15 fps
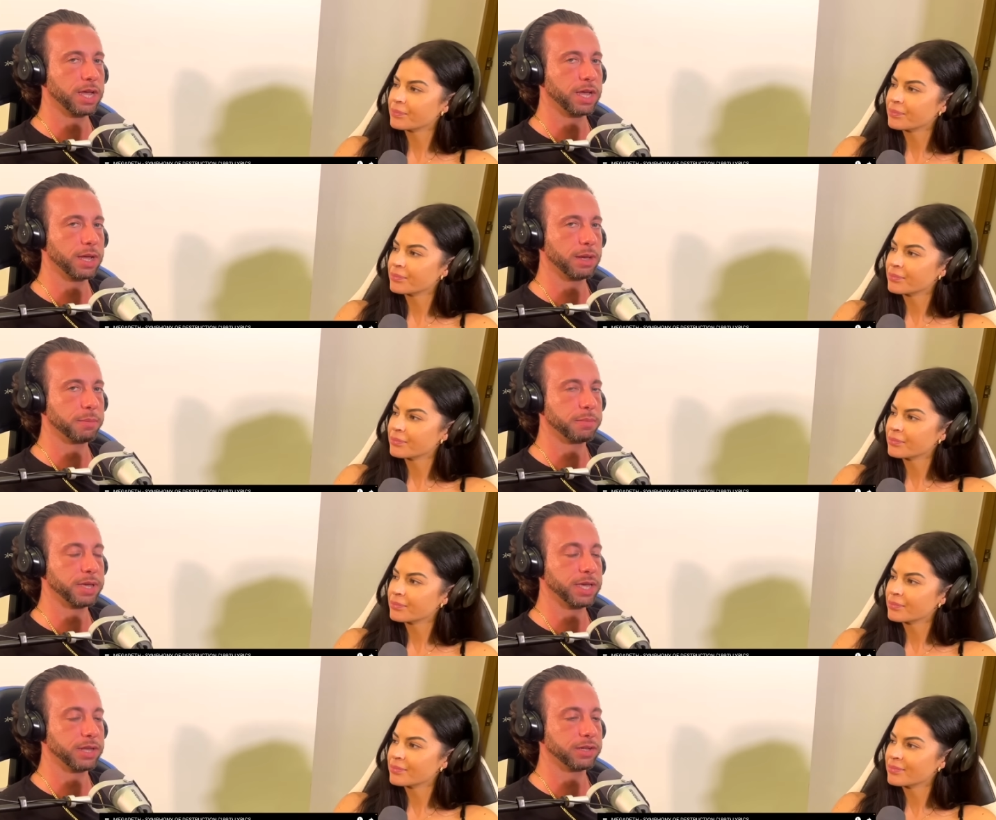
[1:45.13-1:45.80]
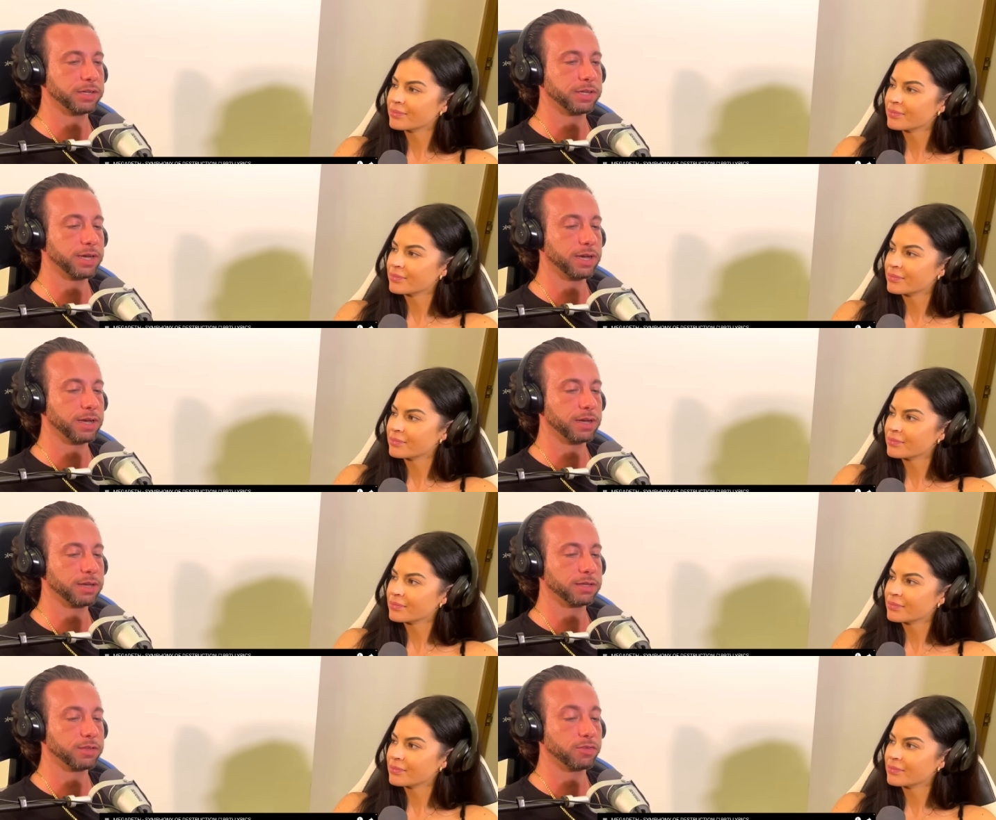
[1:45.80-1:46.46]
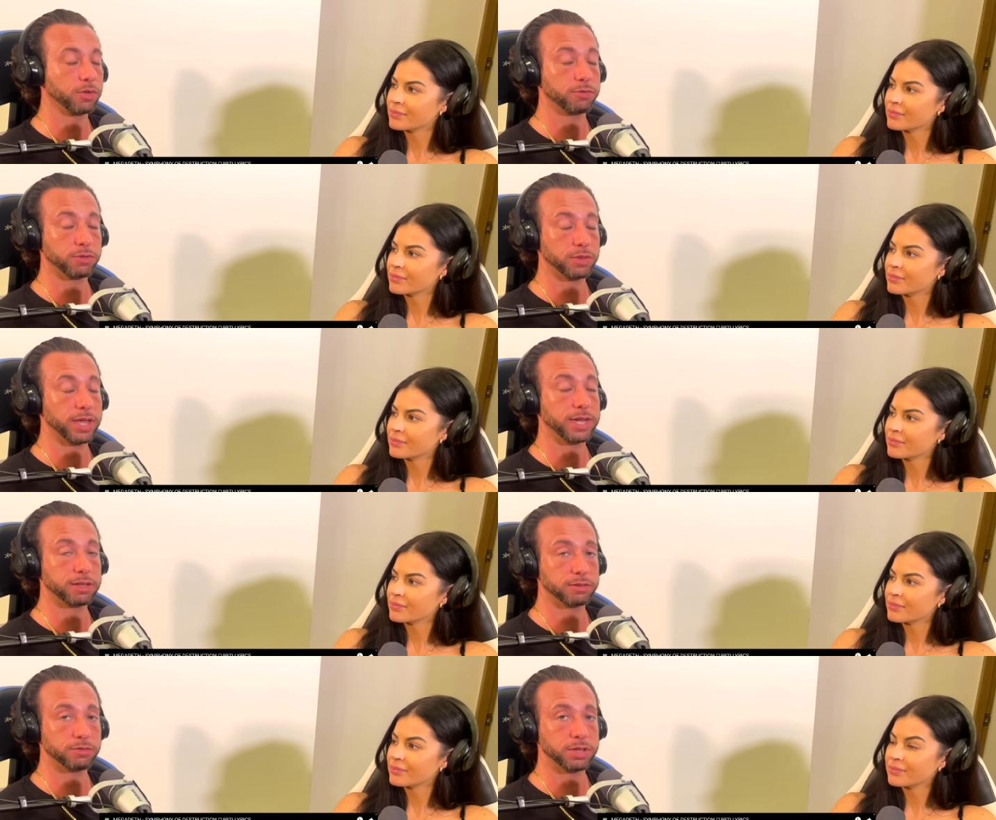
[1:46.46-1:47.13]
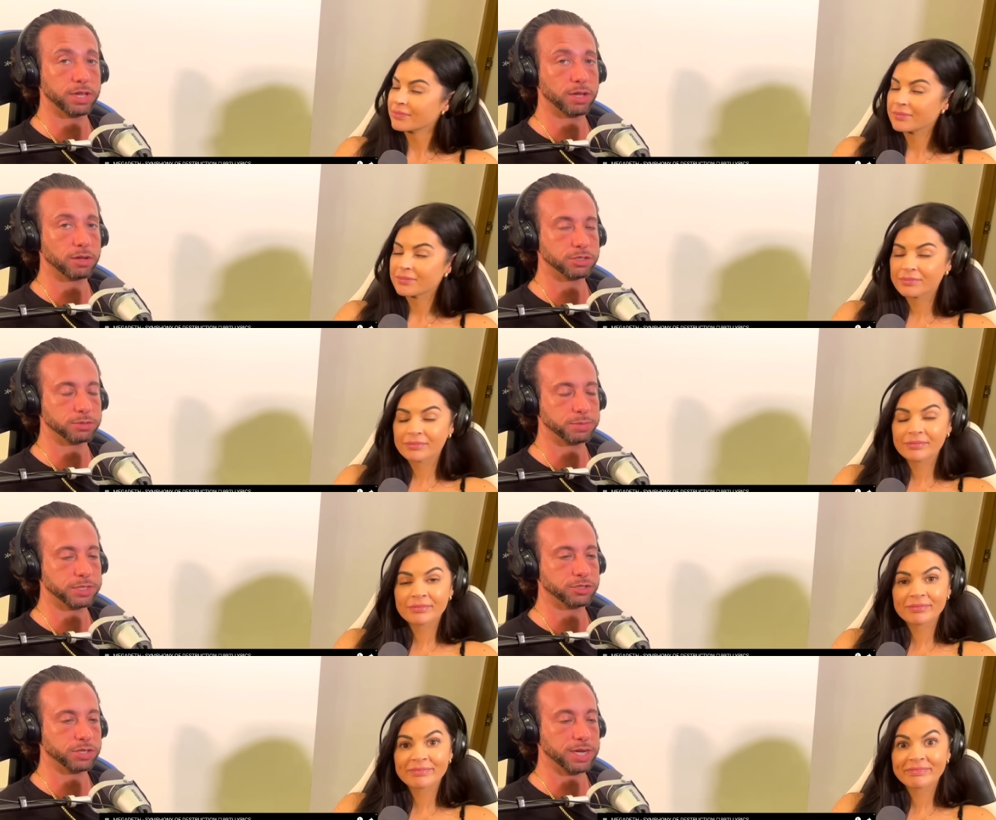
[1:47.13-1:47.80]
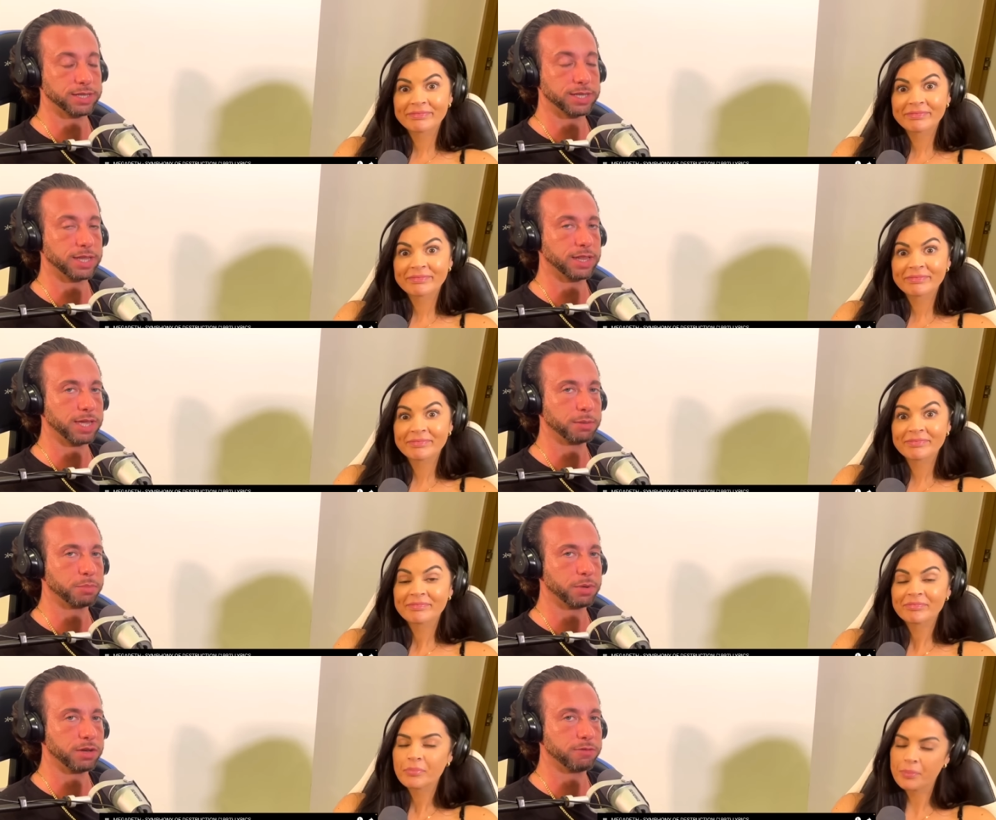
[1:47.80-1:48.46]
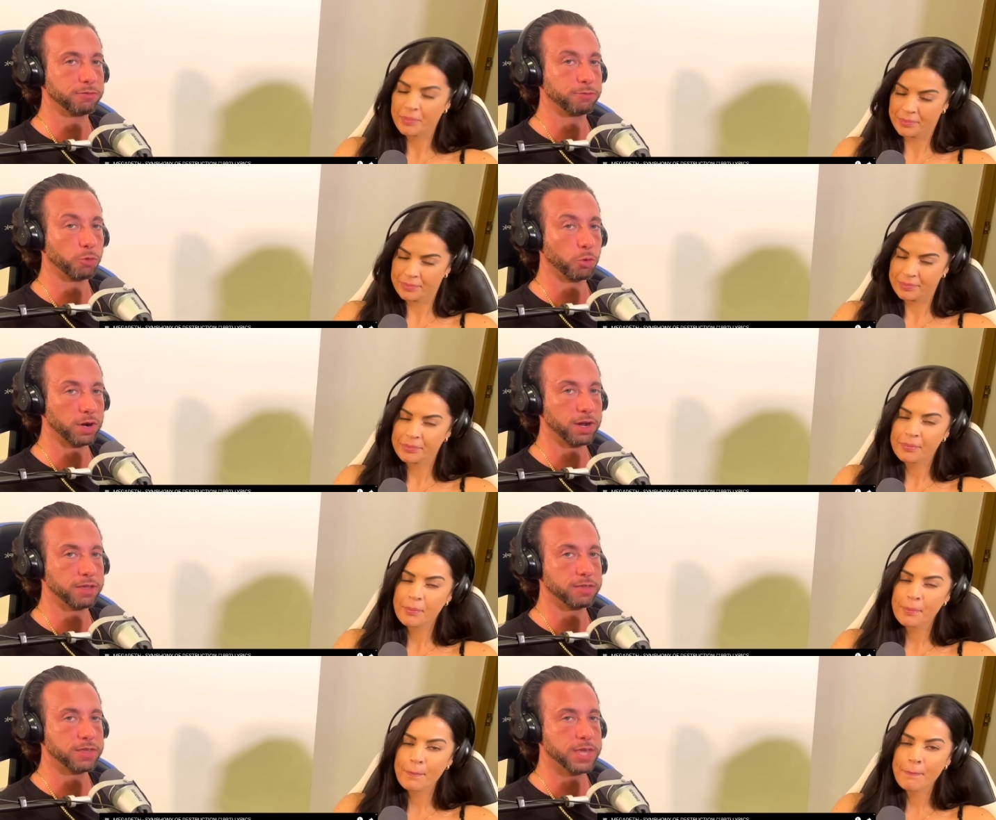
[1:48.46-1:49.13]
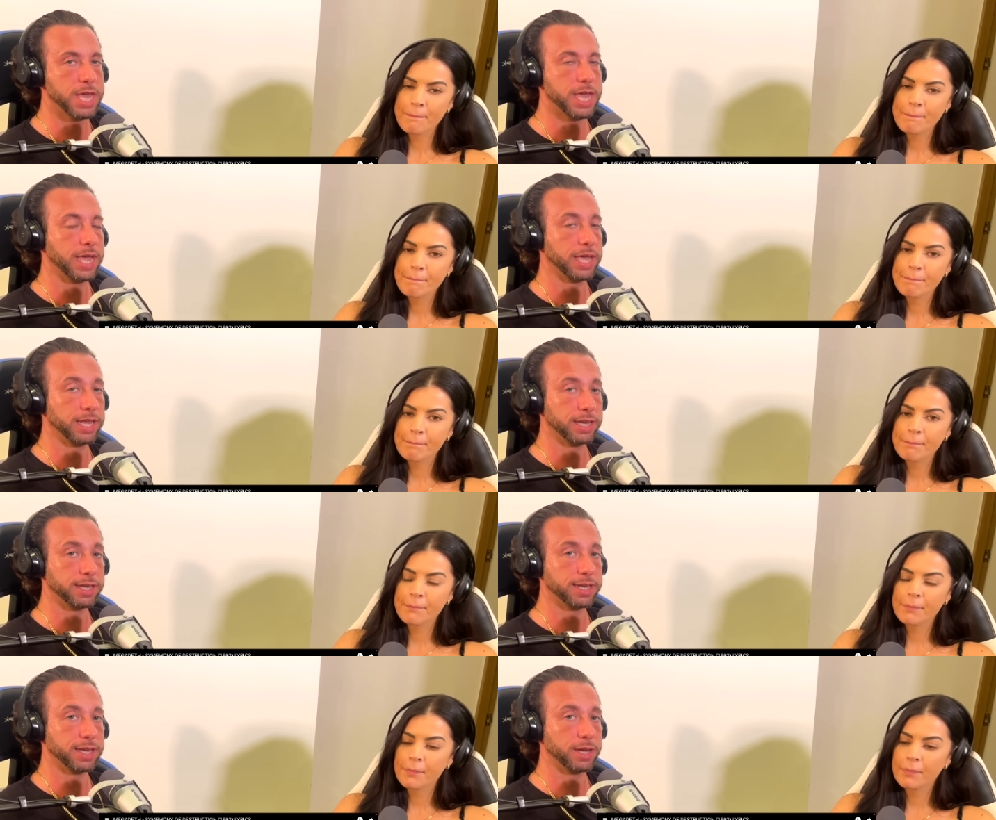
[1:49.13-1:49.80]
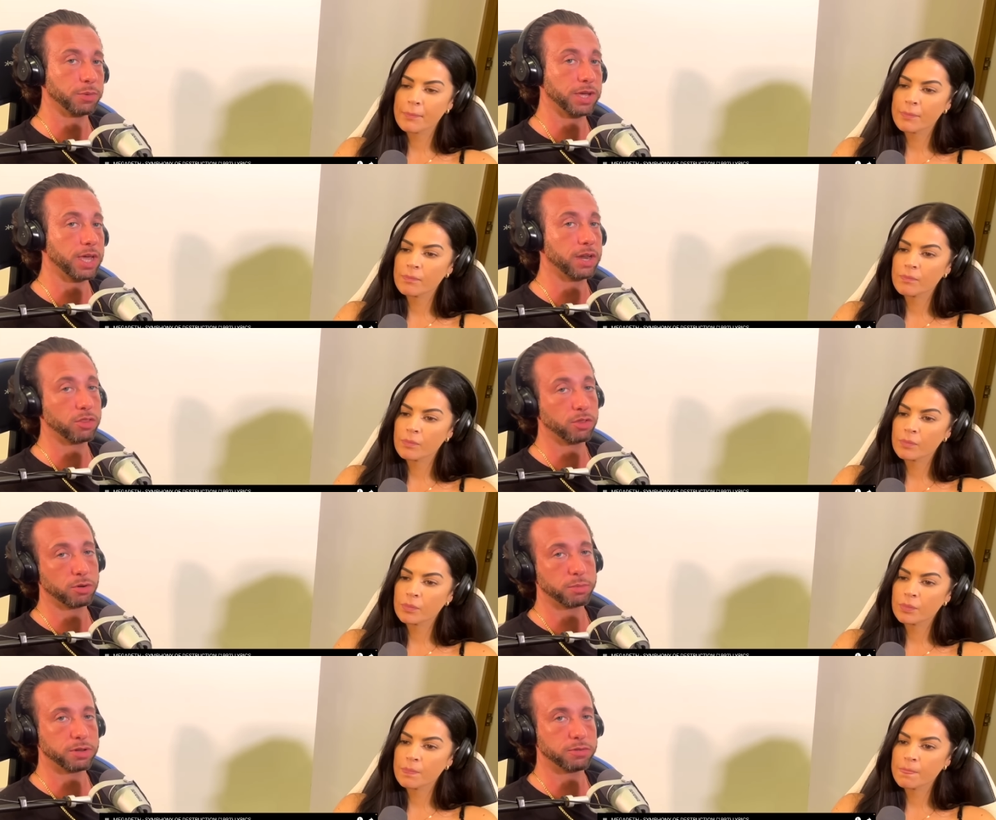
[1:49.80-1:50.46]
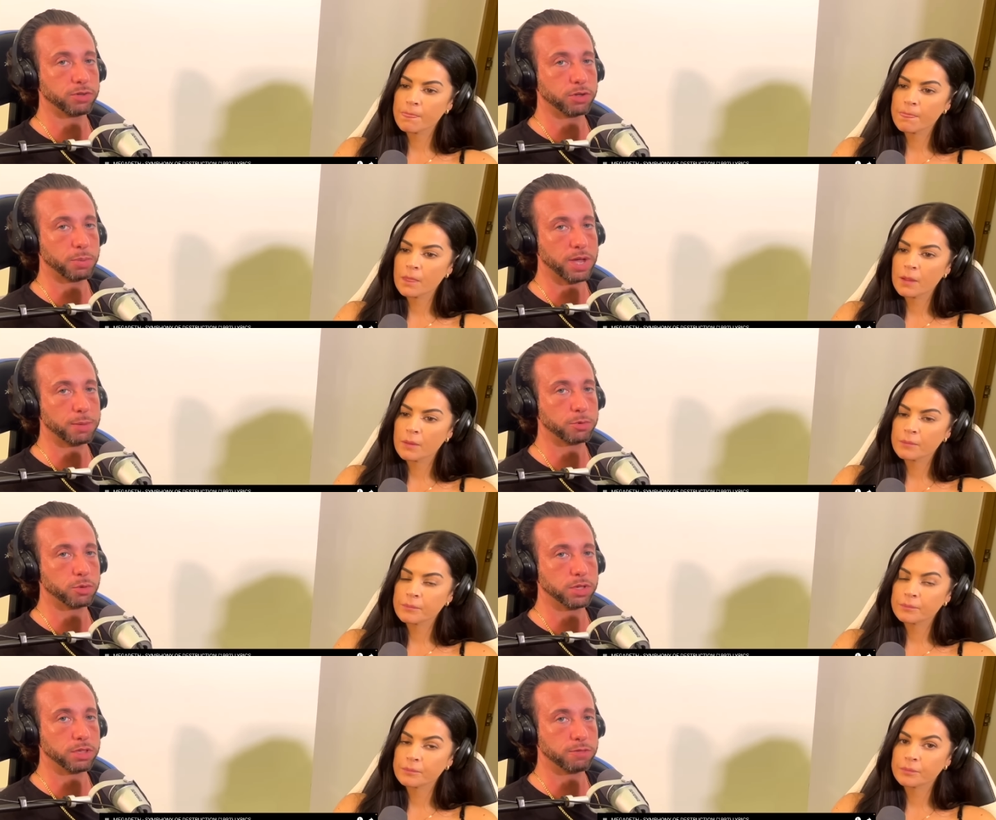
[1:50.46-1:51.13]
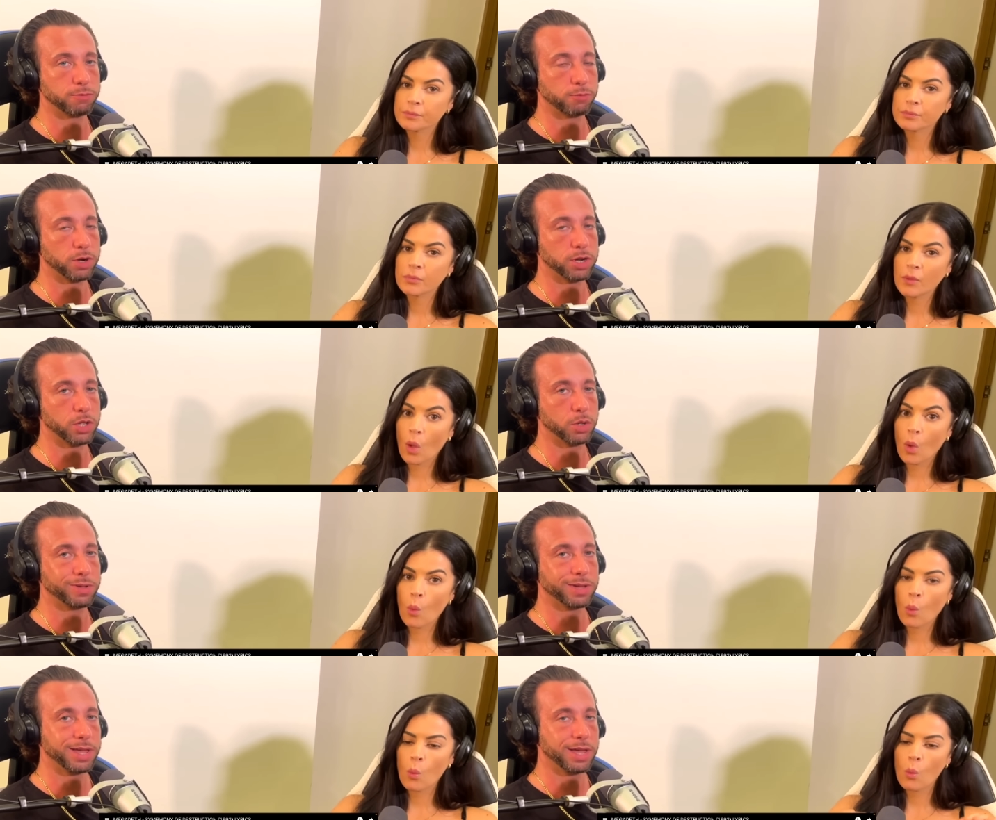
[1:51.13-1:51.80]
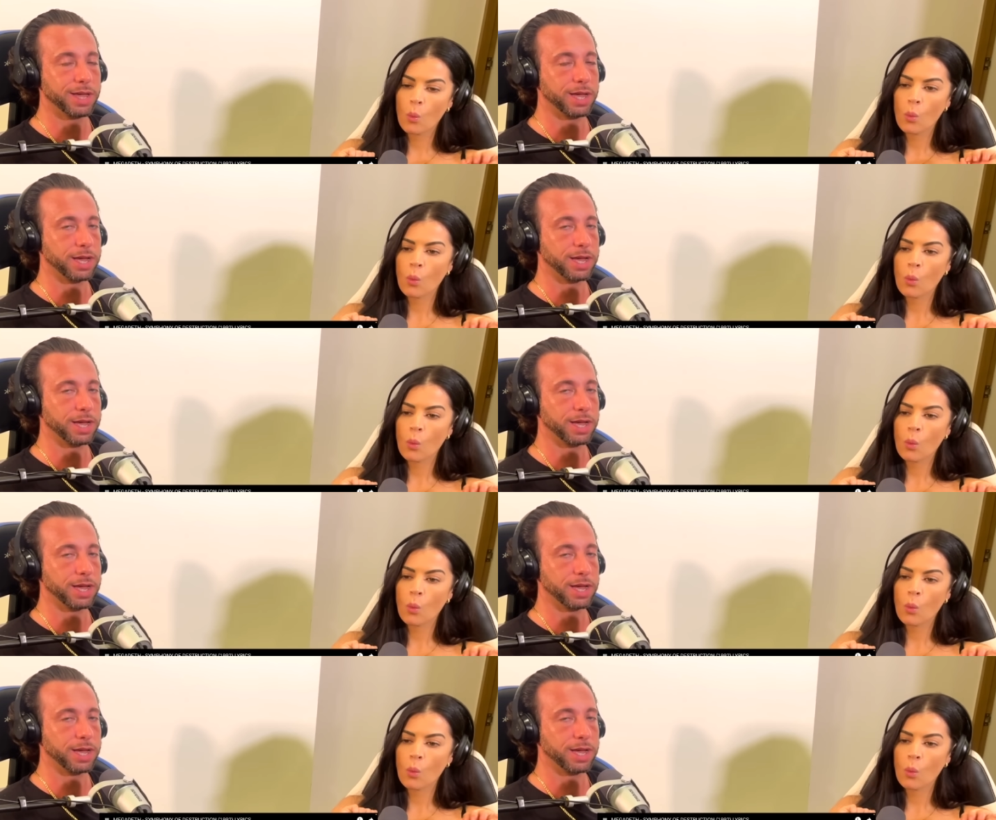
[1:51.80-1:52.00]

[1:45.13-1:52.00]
Speaker 1: Um, and uh, so if you like the video, just make sure you hit that like button for mm-hmm. us. And uh, we got a little bit of a pop quiz for you.